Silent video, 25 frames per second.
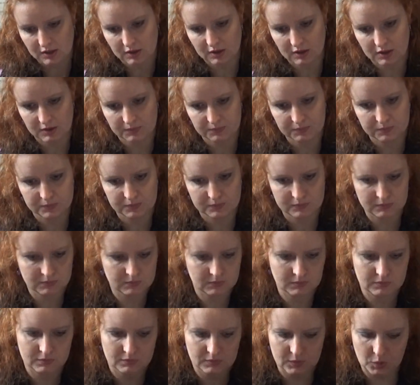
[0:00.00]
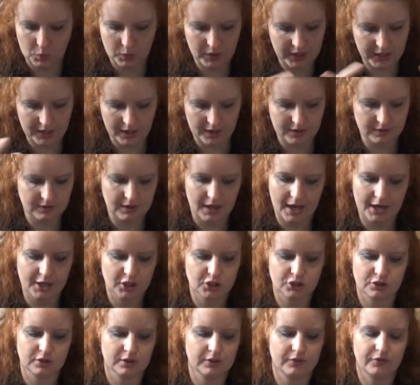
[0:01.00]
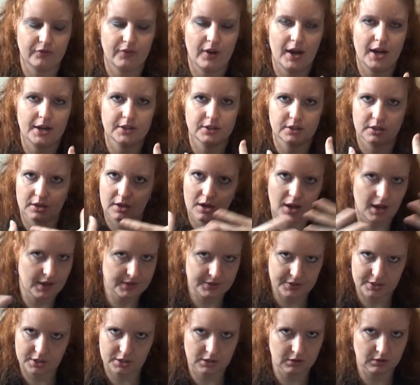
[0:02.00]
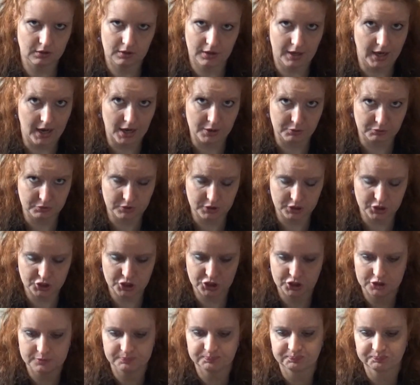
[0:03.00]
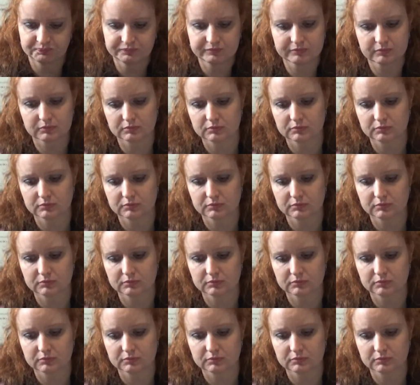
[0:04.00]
We can actually find classical erudition